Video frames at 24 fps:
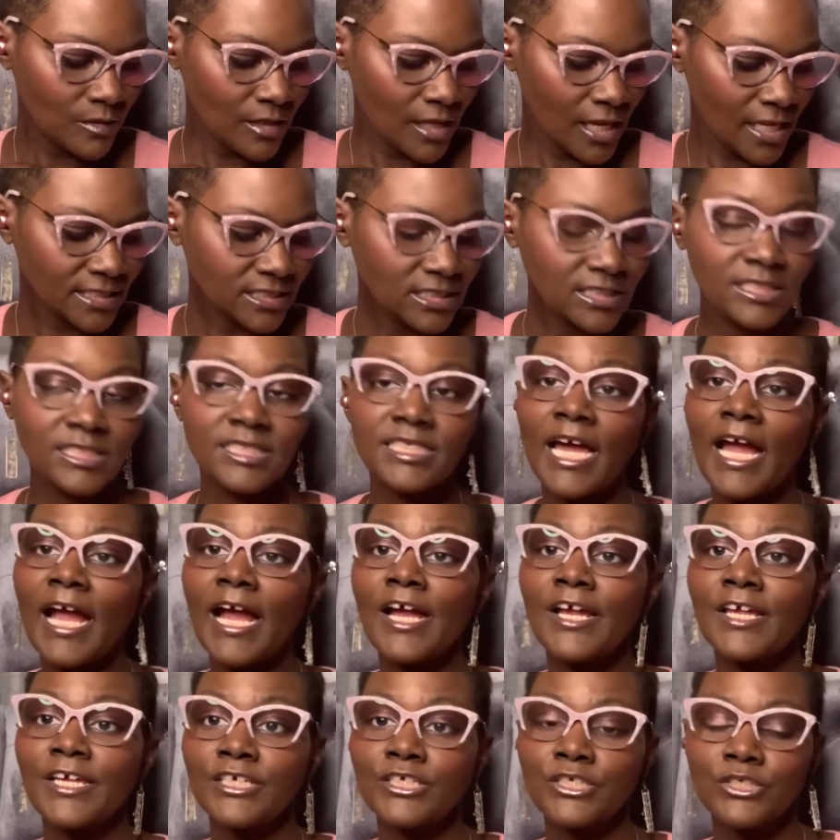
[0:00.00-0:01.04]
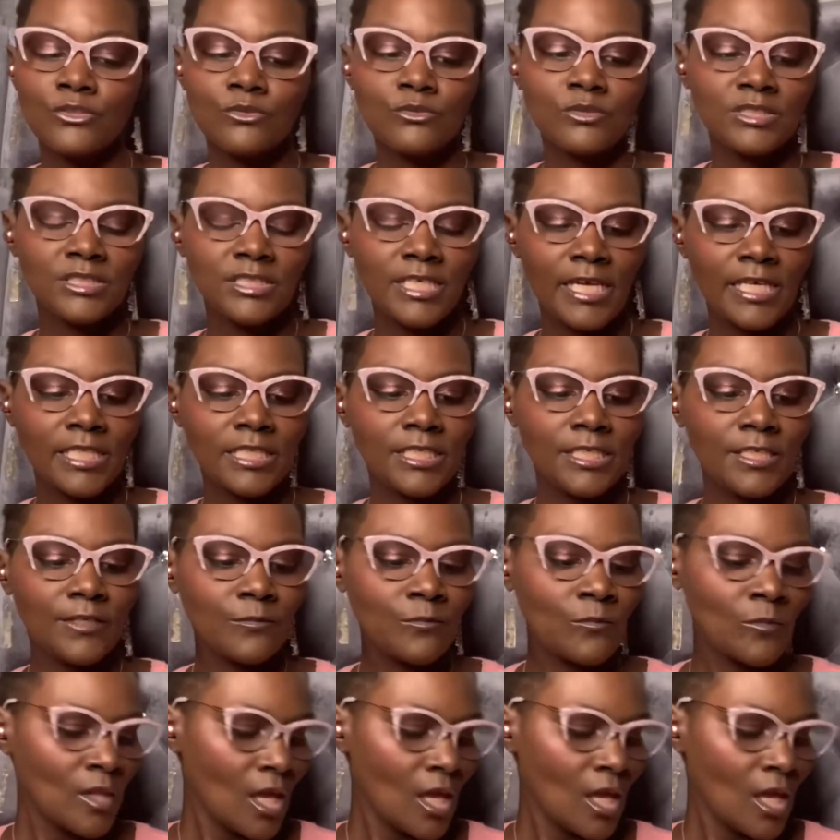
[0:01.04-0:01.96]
as desired and use daily.